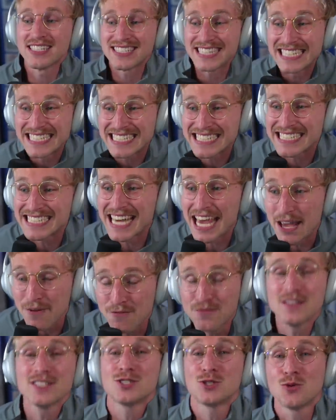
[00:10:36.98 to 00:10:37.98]
is the
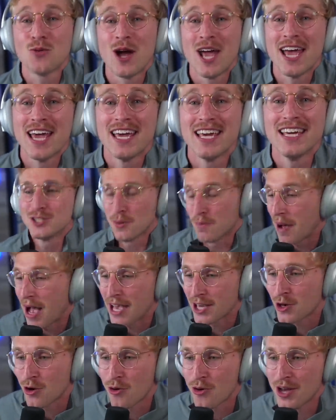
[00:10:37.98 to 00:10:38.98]
safest way to buy
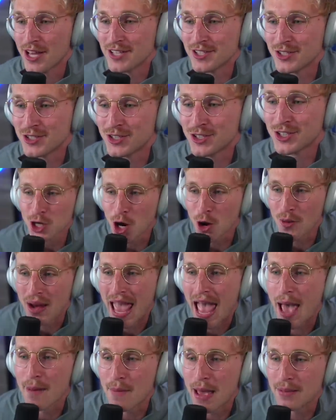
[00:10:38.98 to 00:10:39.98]
coins. Code
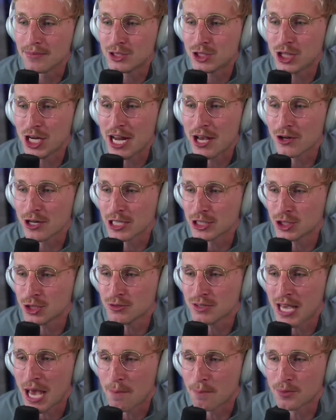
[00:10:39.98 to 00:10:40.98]
MMG will get you
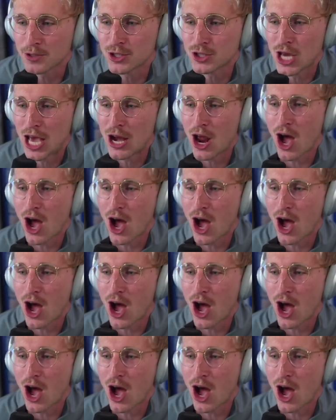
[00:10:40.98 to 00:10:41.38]
10%